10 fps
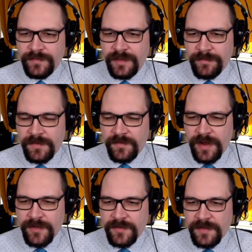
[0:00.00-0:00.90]
Alma
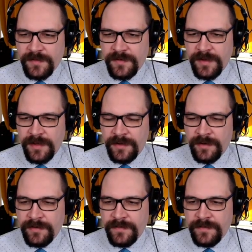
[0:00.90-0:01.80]
scratches at her hair.
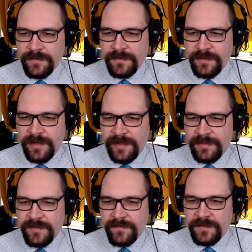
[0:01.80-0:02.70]
I
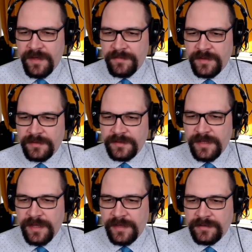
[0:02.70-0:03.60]
see you've something to
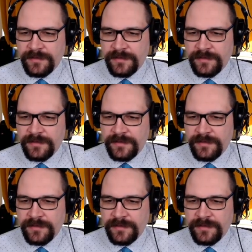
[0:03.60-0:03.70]
add.